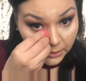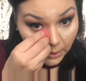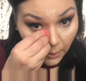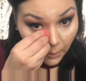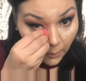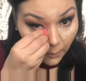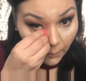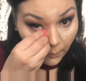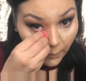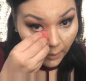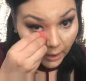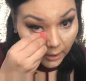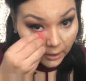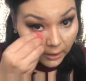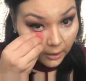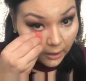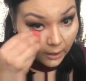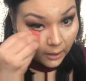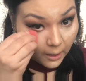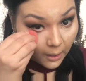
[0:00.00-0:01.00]
don't want
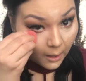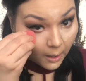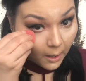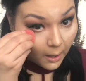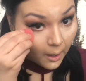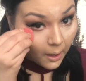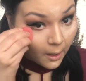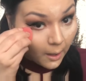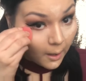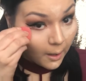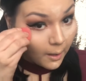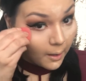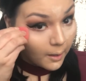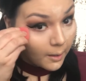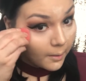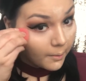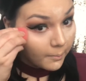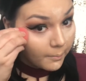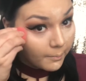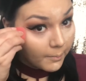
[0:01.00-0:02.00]
to
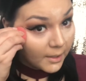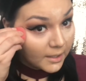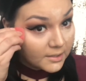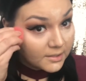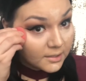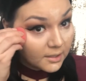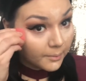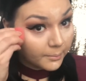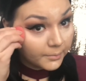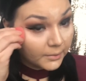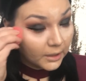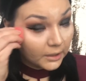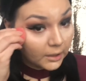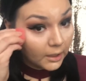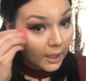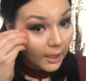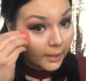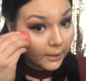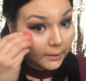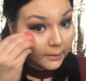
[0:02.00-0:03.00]
mess up the
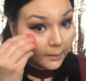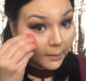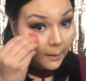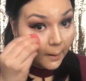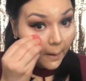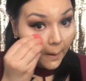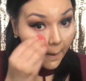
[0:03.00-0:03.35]
line.